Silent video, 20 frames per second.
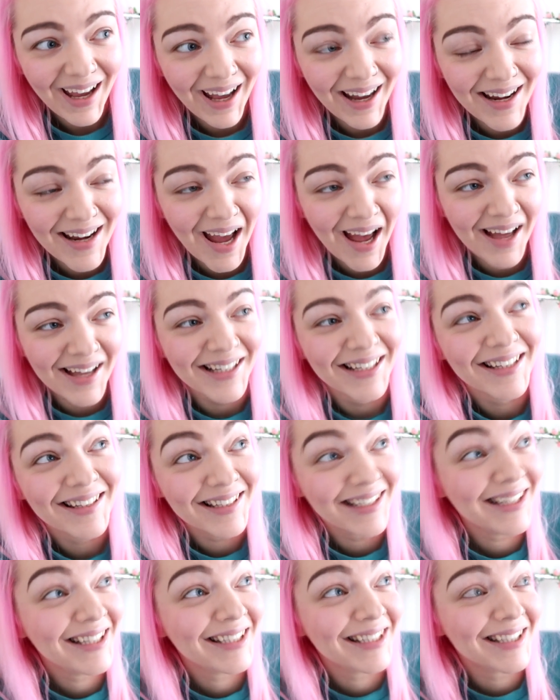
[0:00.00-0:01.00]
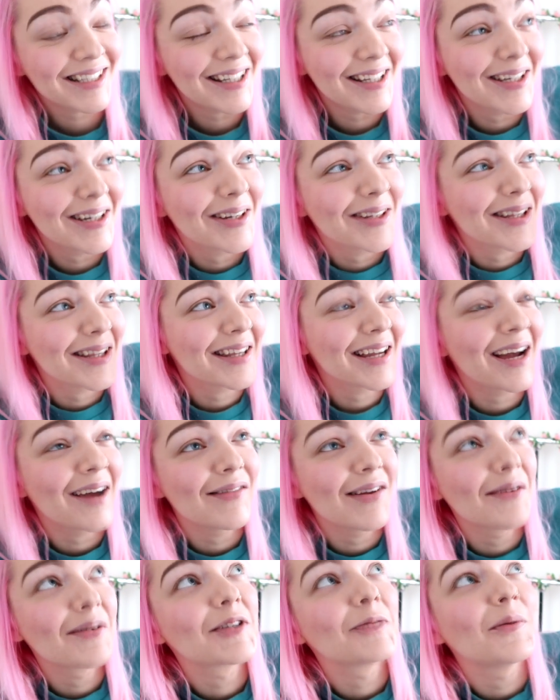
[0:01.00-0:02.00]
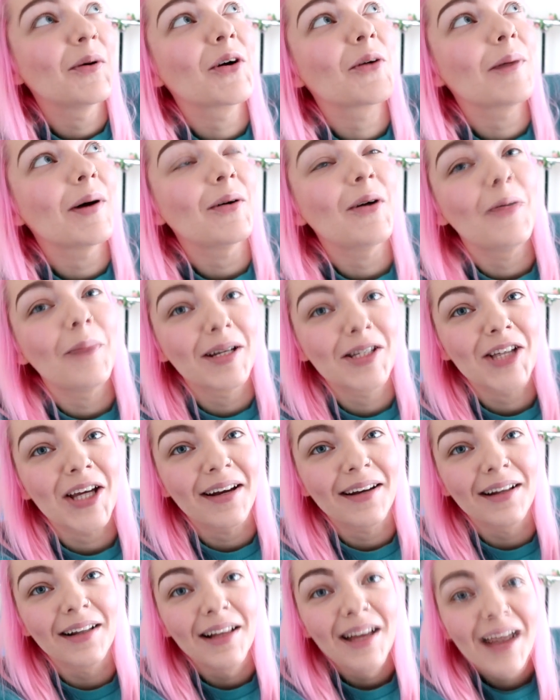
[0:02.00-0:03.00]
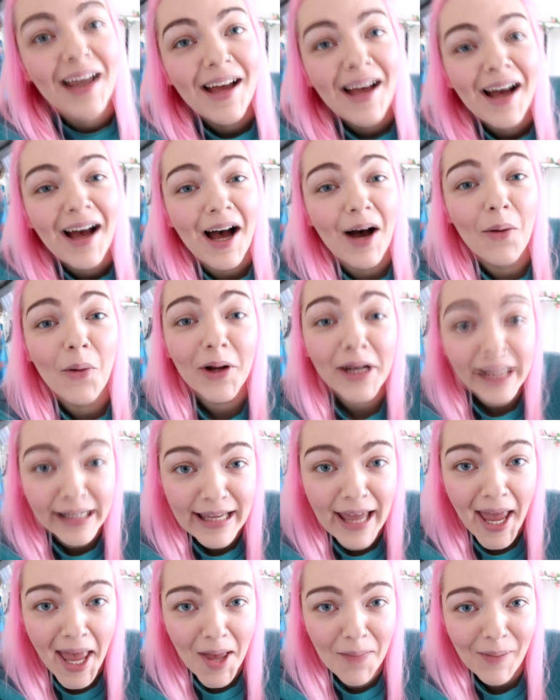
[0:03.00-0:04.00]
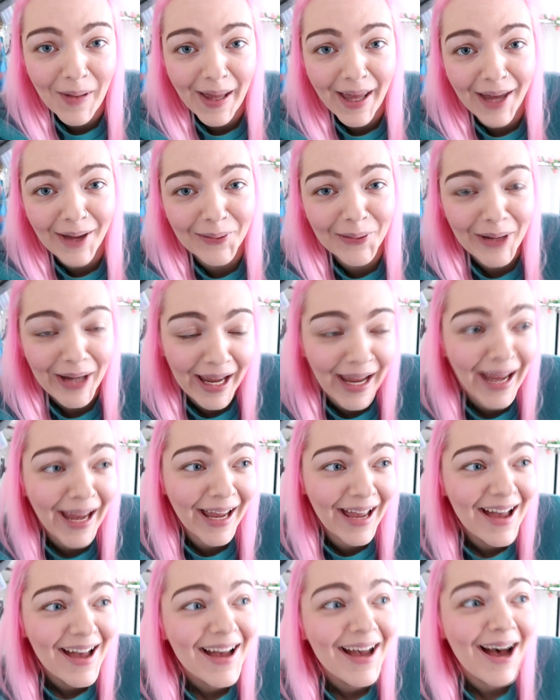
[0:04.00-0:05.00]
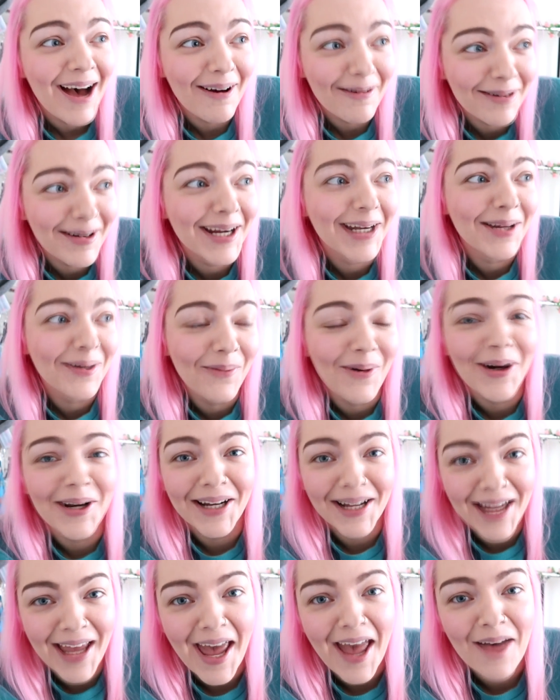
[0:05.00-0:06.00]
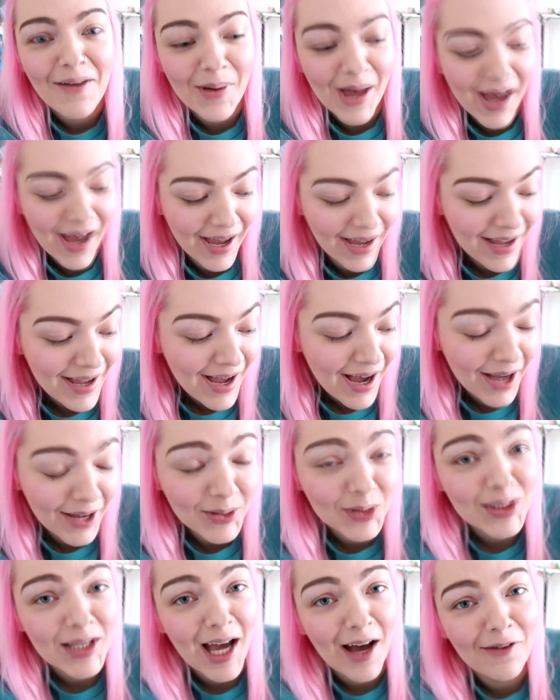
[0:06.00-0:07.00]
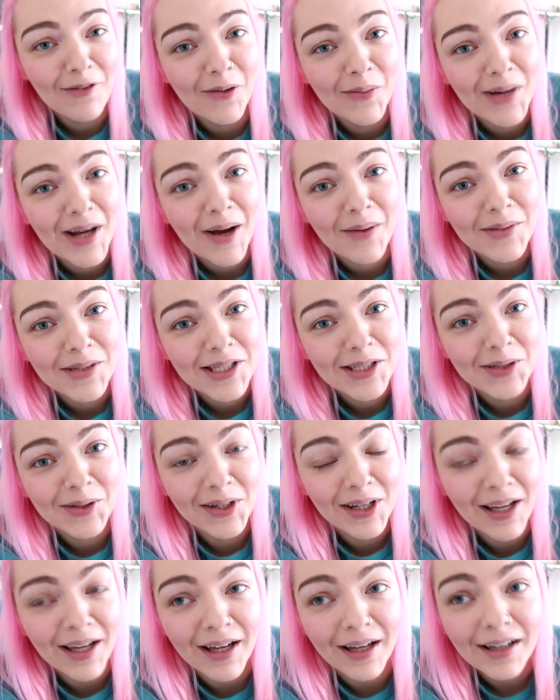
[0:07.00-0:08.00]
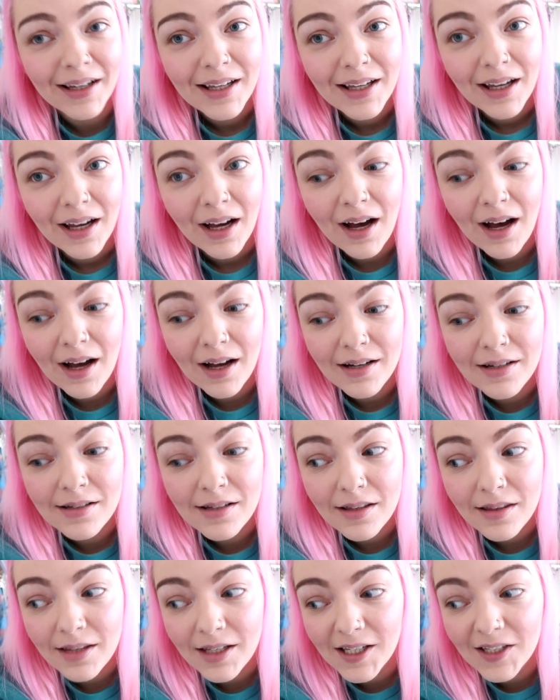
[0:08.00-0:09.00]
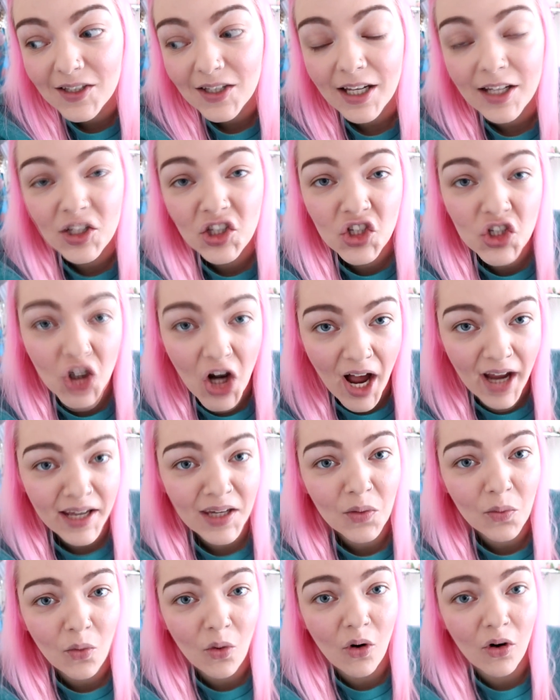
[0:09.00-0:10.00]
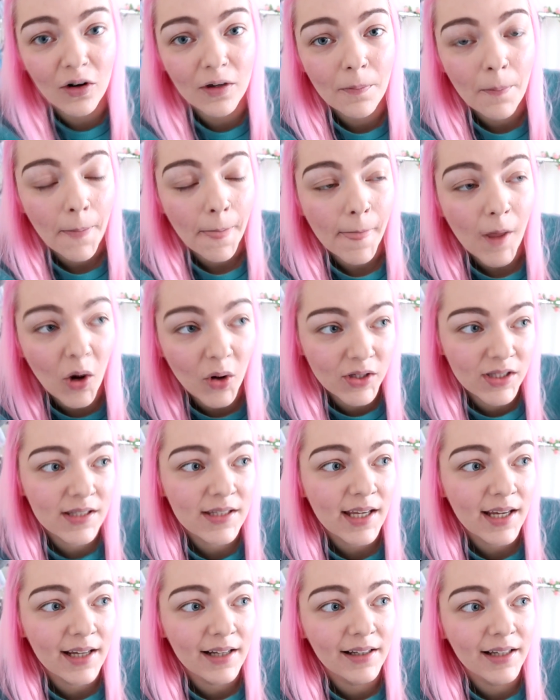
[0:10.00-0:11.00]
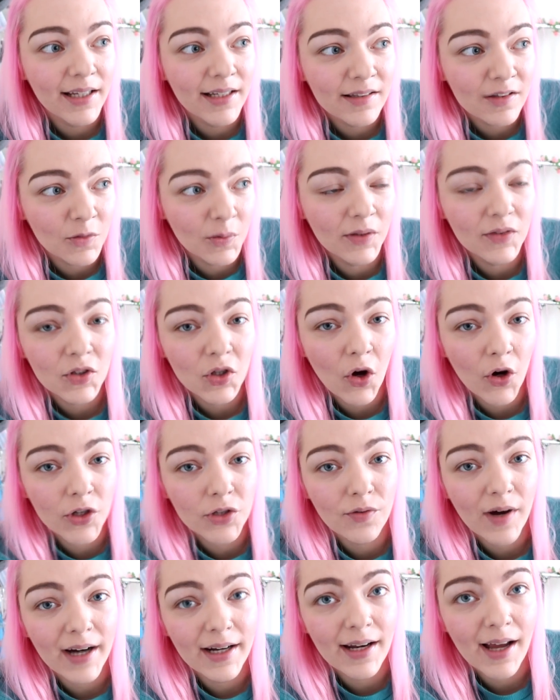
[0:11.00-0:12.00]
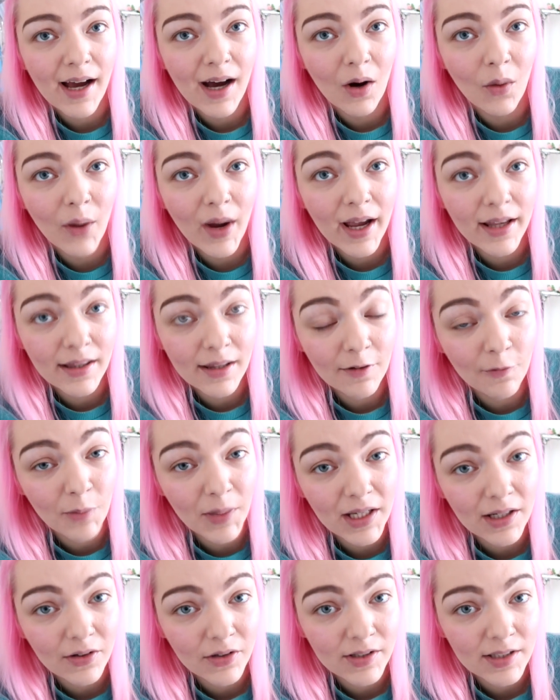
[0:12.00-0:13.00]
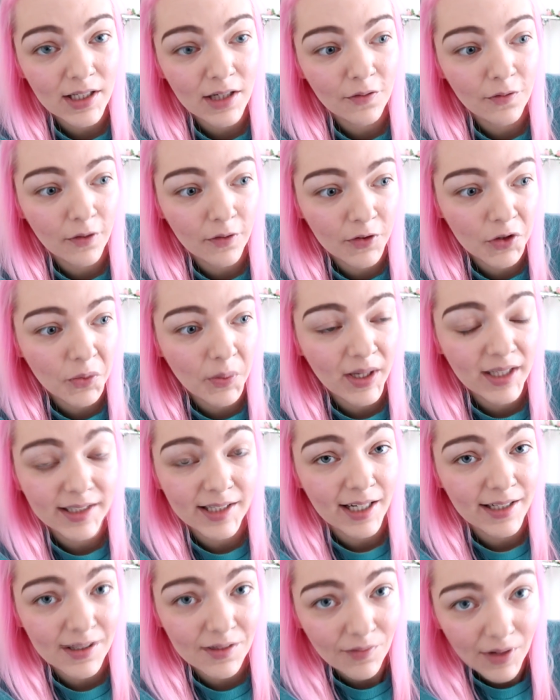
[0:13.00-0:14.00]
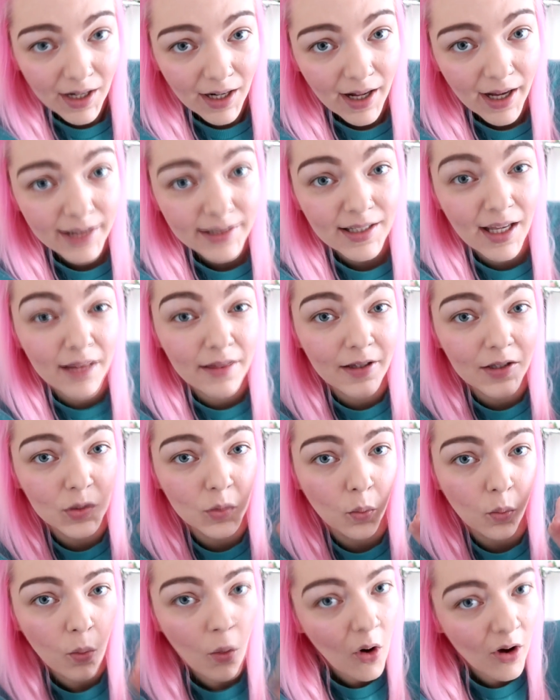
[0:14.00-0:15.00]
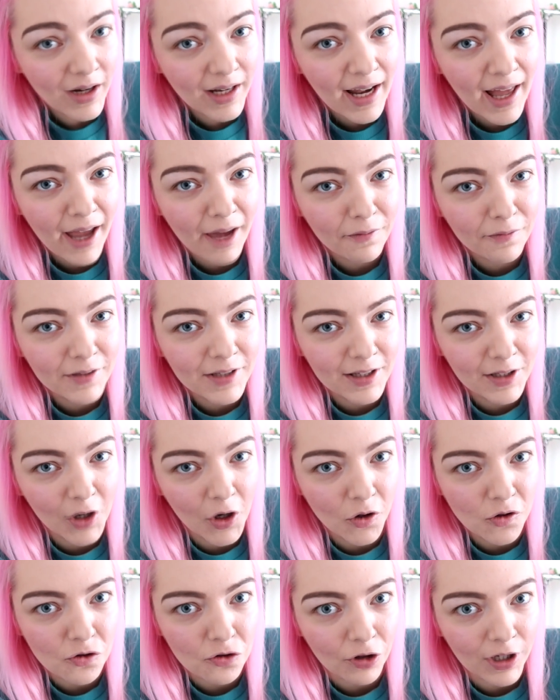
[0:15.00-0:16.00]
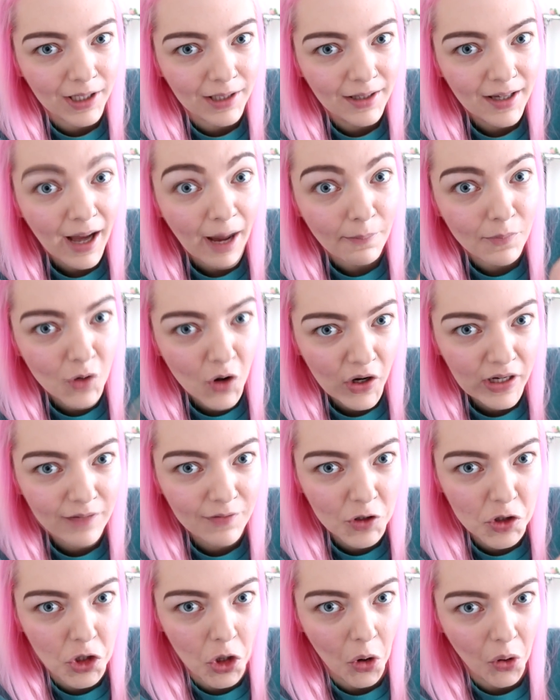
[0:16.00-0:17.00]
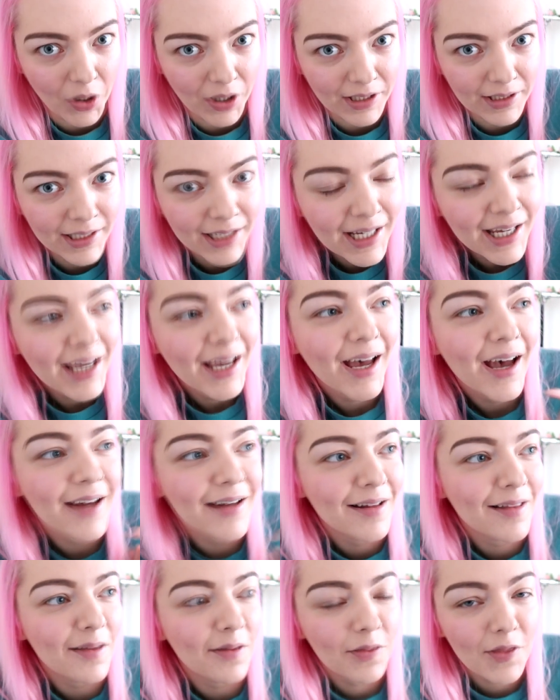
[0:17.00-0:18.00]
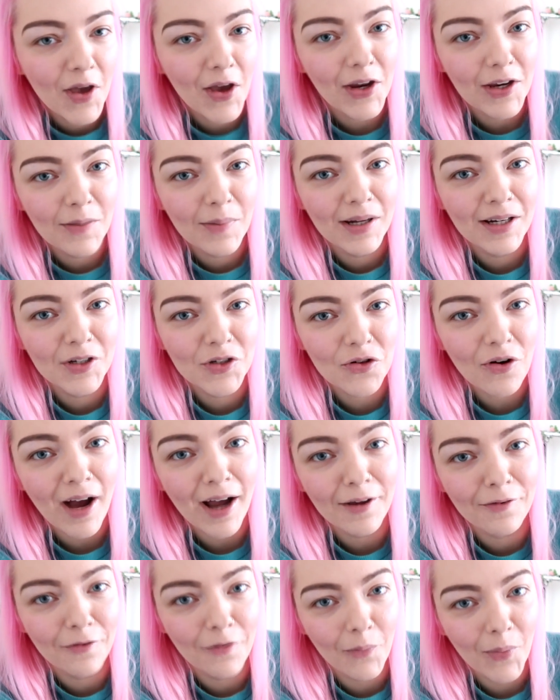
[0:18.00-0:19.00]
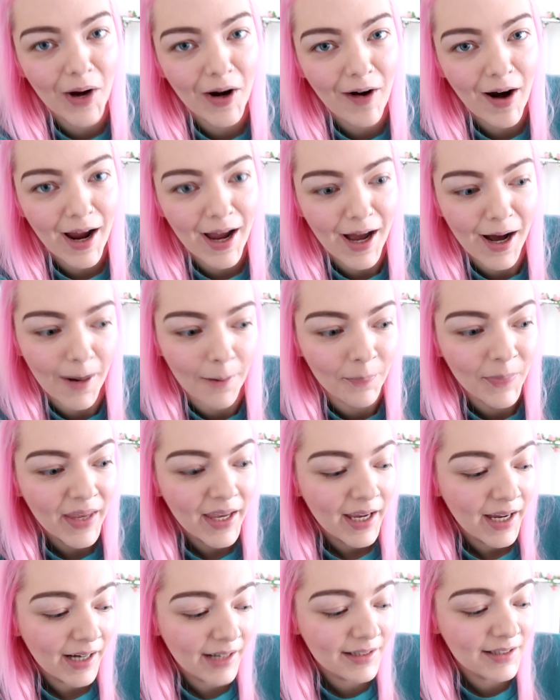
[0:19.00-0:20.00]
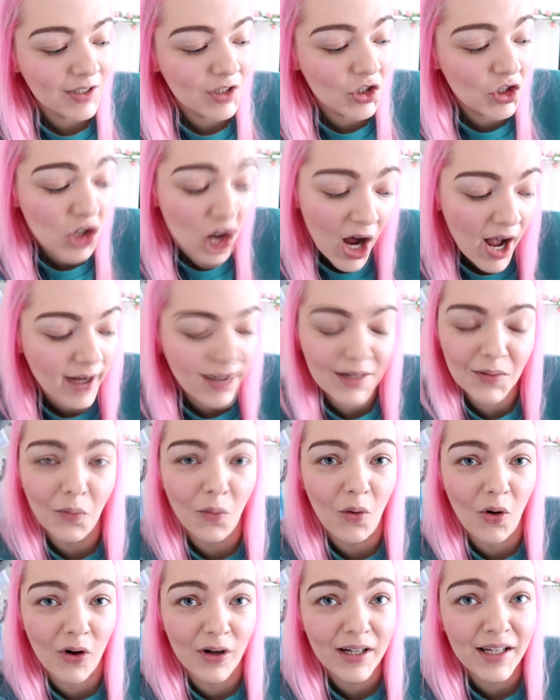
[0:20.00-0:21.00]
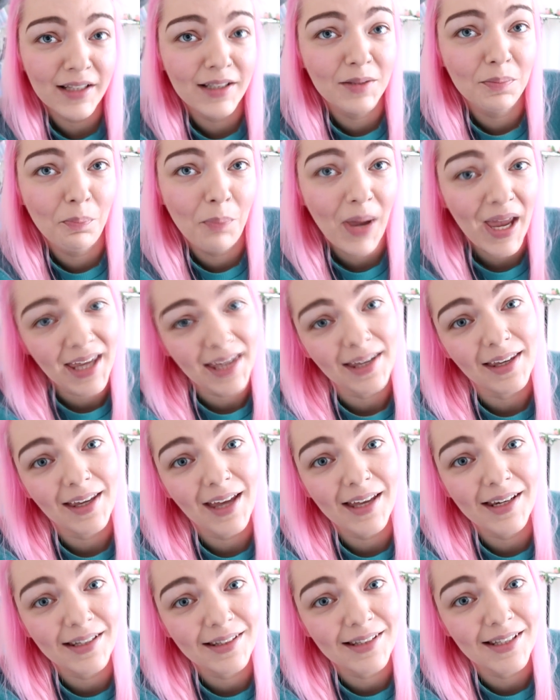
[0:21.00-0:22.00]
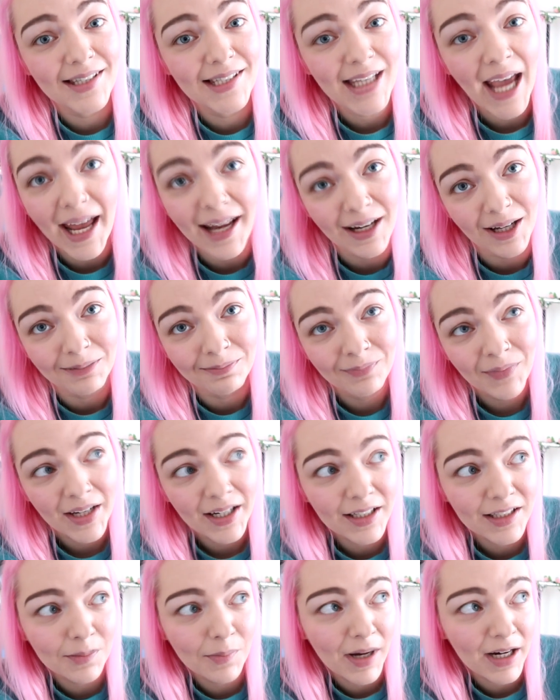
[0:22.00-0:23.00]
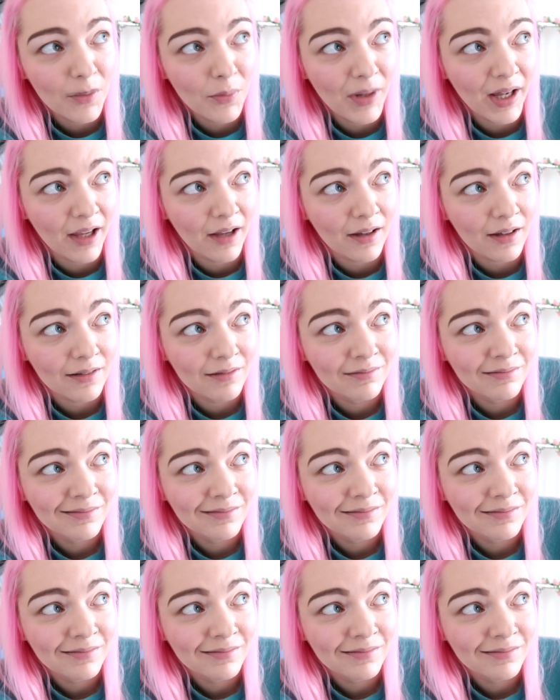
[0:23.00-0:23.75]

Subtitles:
And see, this is another thing I've never spoke about on my channel. I want a Care Bear, okay? I really want a Care Bear. I used to have one when I was younger, and there's a giant one on sale in Smith's Toys right now, and they've been on sale for a few weeks and I didn't realise, and there's one left in the country. I'm not even joking. And it's a 30-minute drive from where I am. It's a giant one. It's pink and it's a tenner, and it's meant to be like,